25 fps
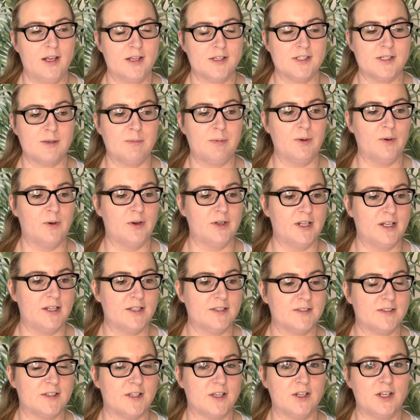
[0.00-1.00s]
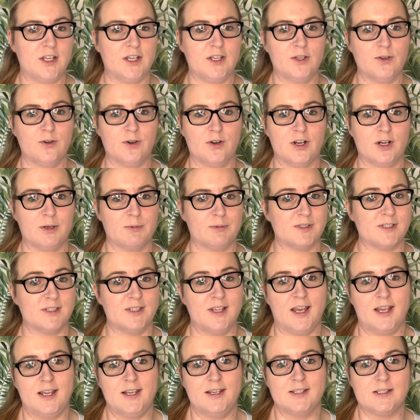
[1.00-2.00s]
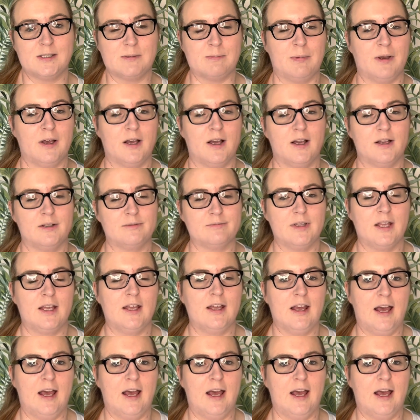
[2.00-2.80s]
To be honest, the Greek yogurt was nice, but